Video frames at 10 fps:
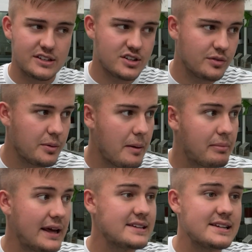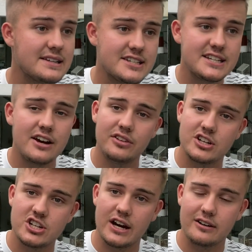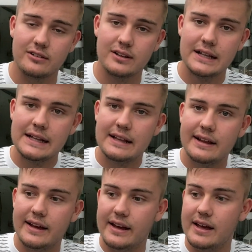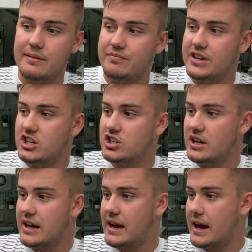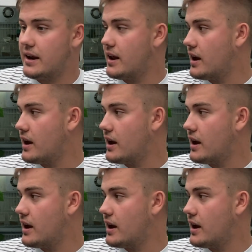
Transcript: So there'll be plenty to see on the channel this year, and